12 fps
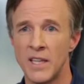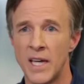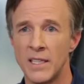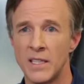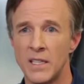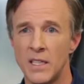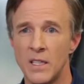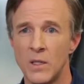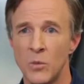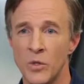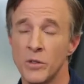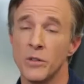that
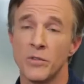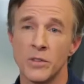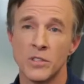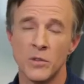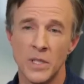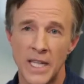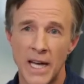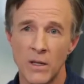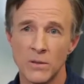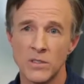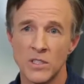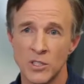we were the first to
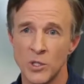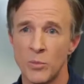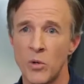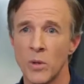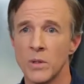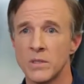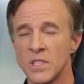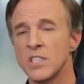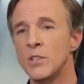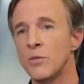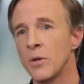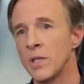announce and support
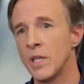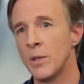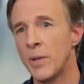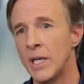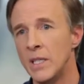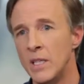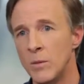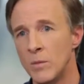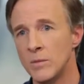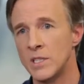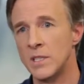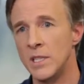64 gigabyte
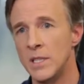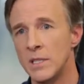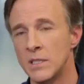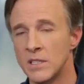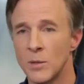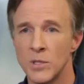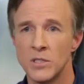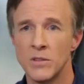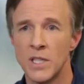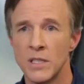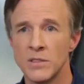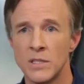eMMC in December
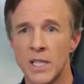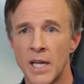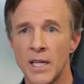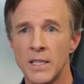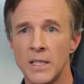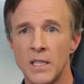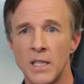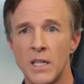2009